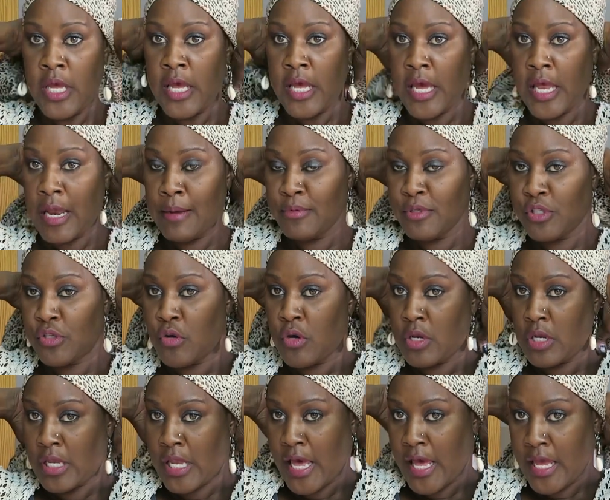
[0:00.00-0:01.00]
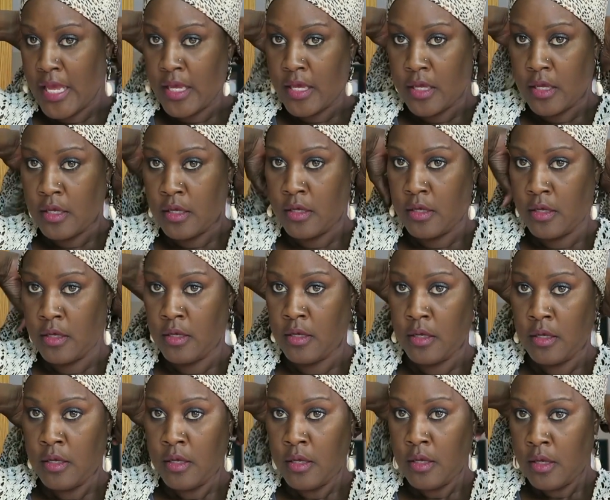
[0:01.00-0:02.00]
And I'm just going to like
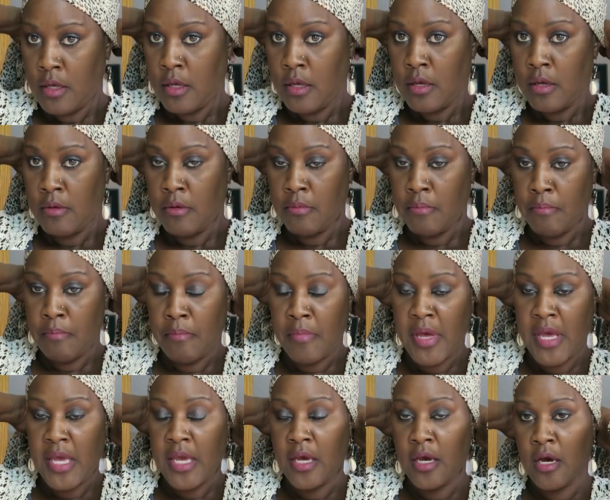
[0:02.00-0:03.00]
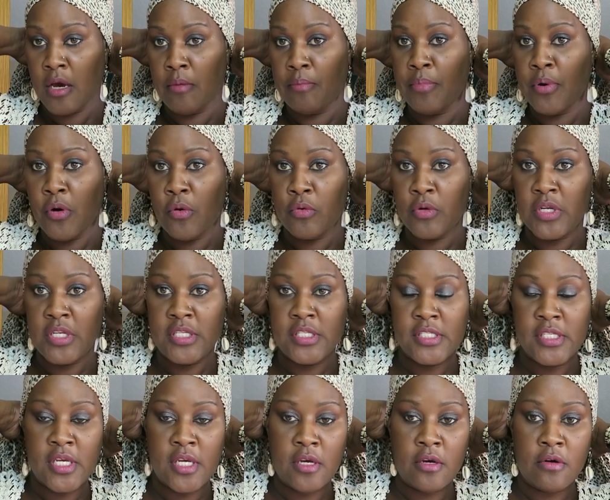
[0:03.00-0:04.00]
make a
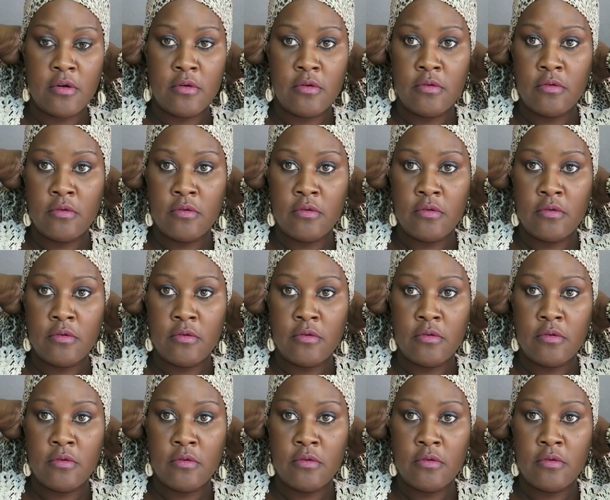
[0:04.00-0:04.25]
ponytail.